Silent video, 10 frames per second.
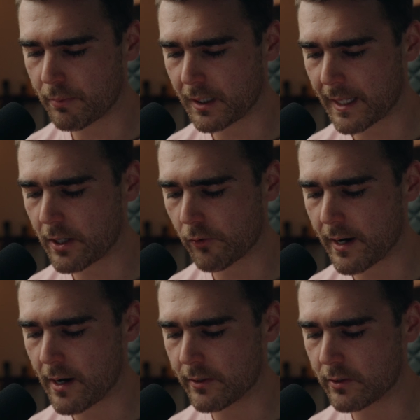play
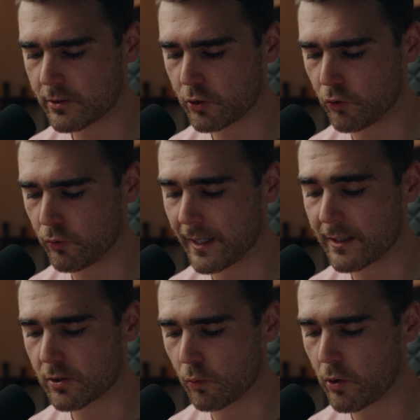around to get
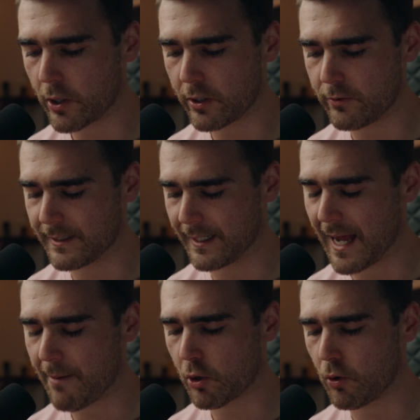it to work using an
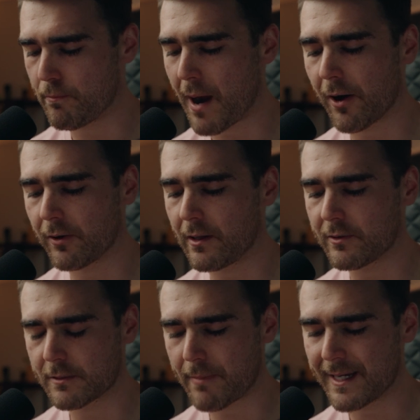app called
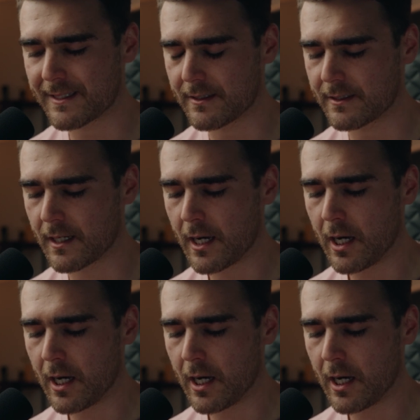Parallel Spaces,